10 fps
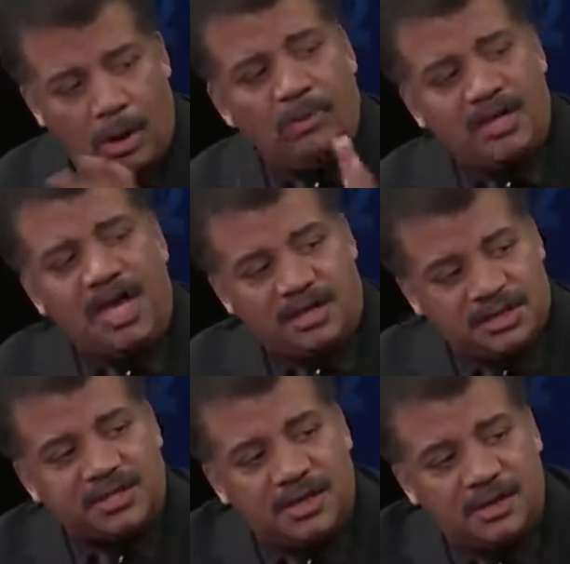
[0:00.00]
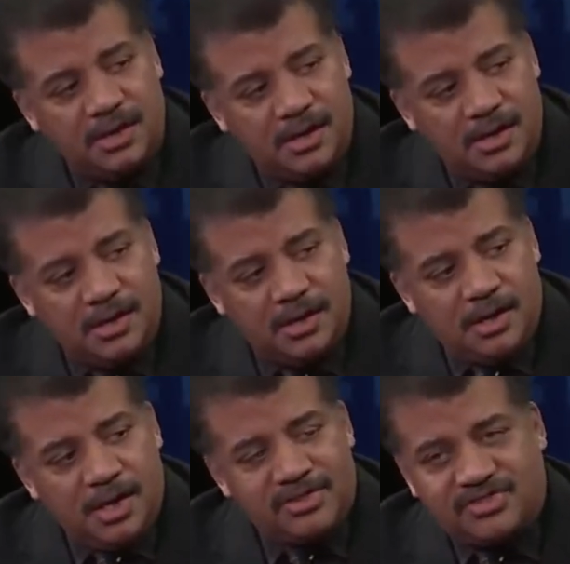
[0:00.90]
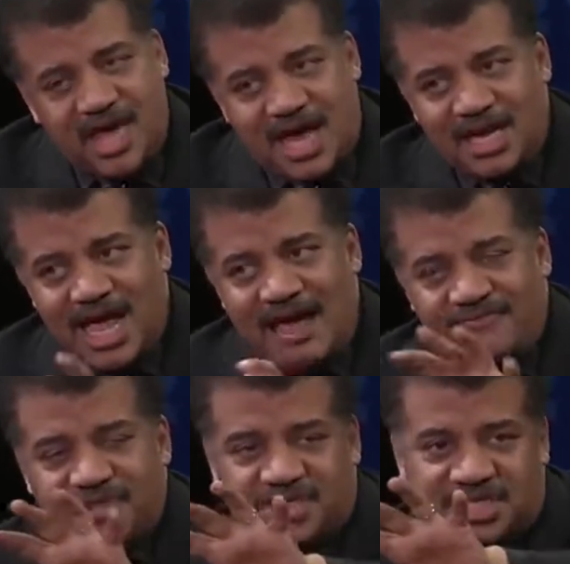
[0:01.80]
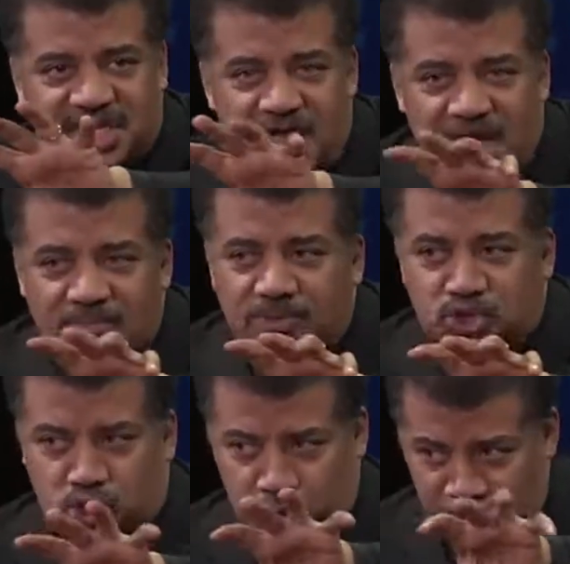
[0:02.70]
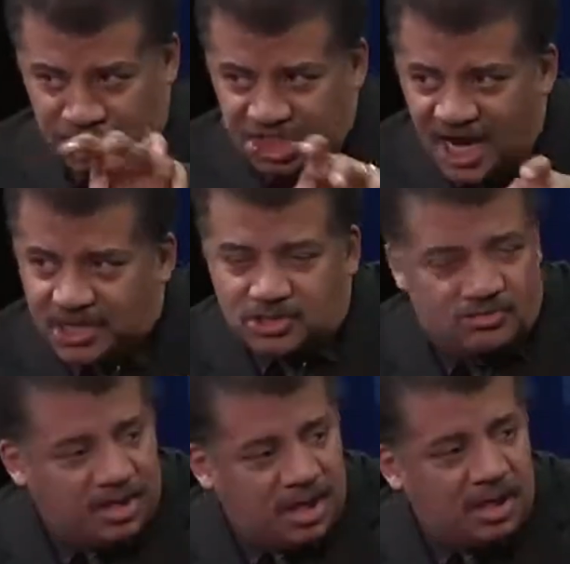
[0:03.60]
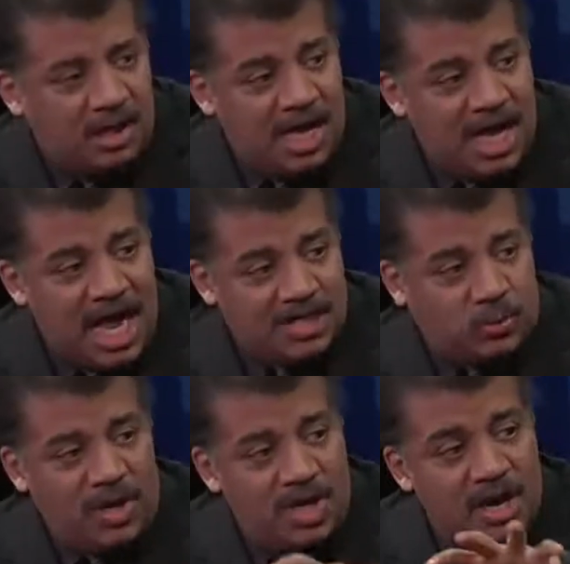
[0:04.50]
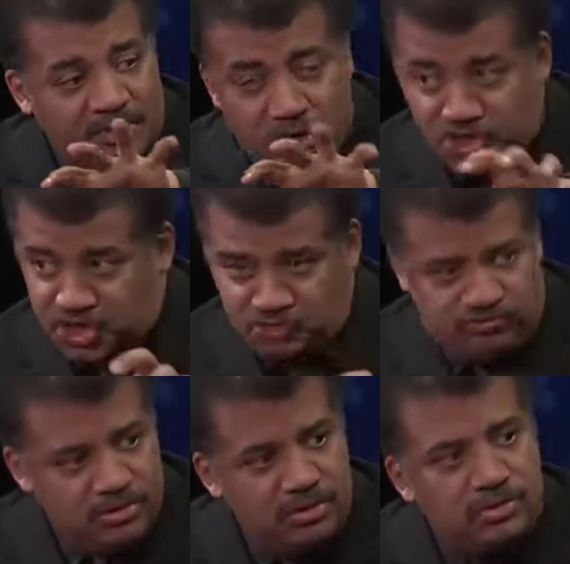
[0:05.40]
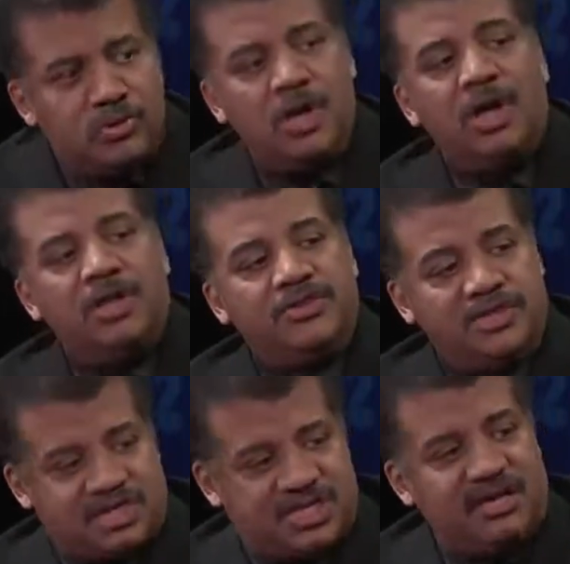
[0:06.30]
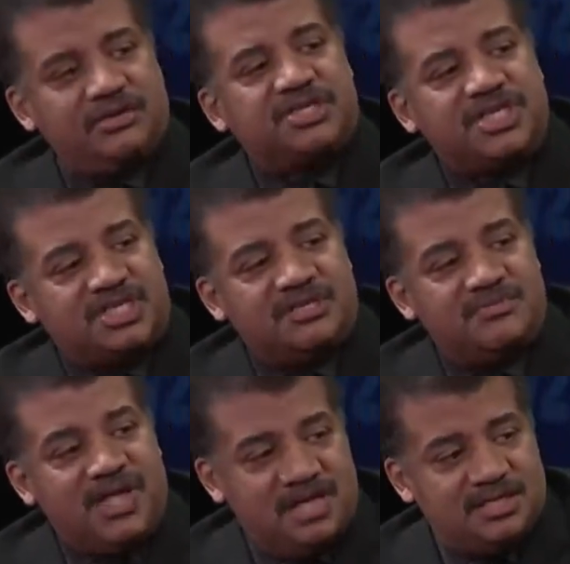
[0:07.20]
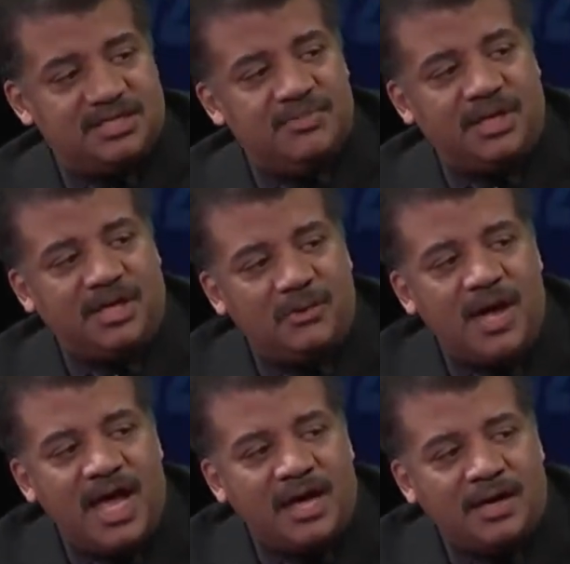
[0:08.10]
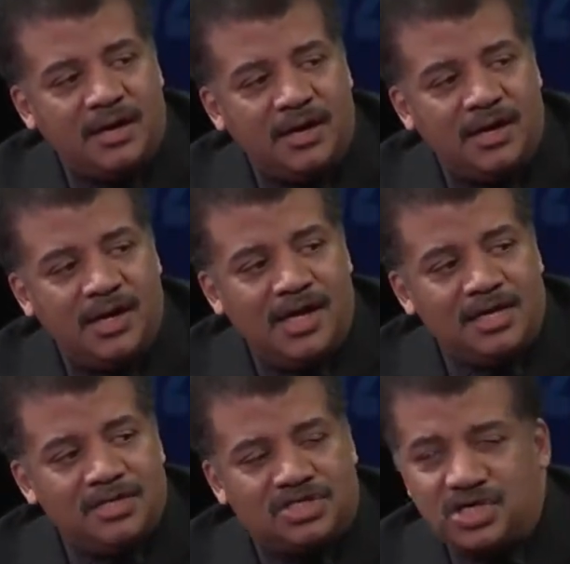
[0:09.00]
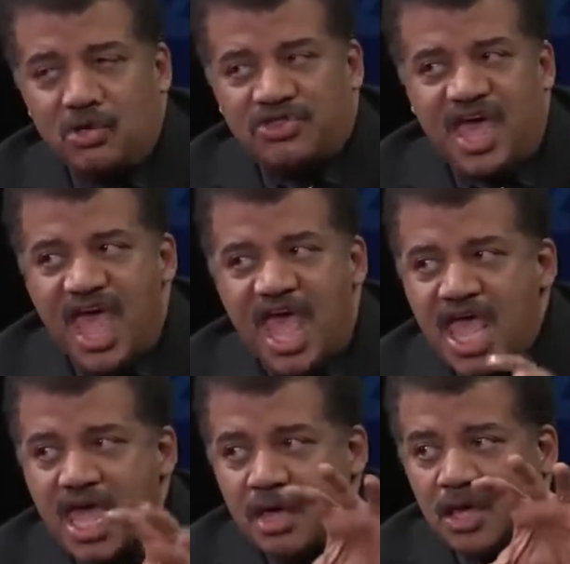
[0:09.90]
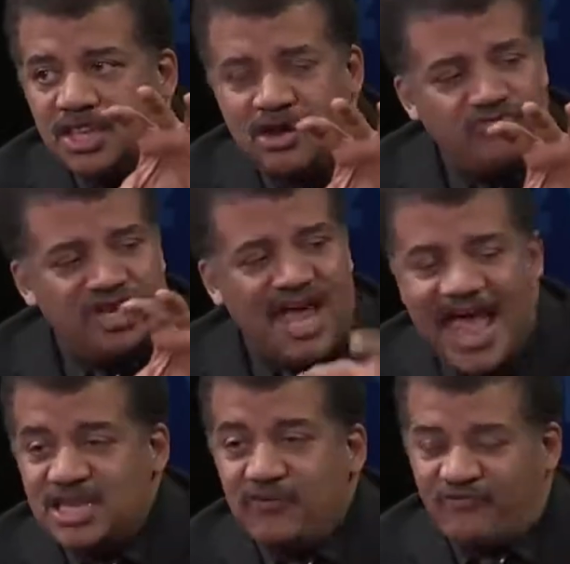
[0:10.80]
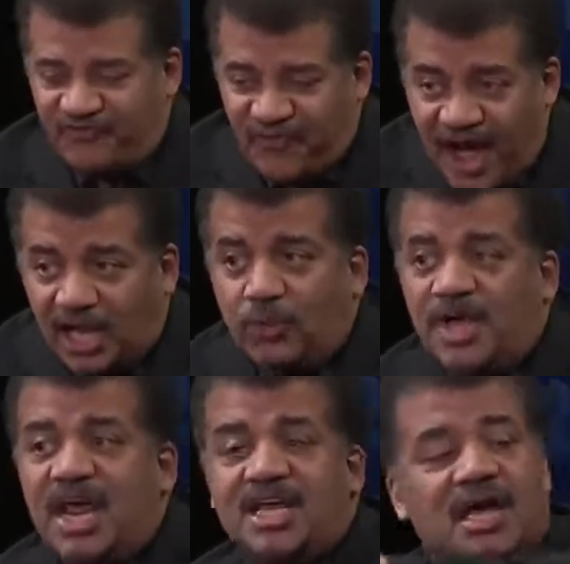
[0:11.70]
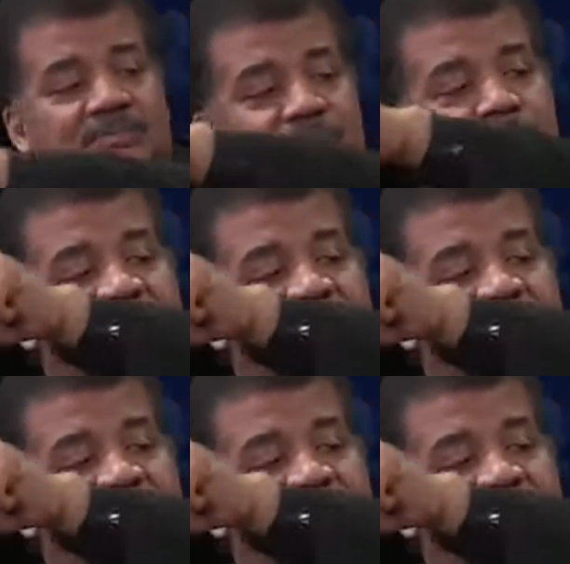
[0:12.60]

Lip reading: our own galaxy that have the same trajectory as one another through the stellar system that is the Milky Way. So and you follow it and it comes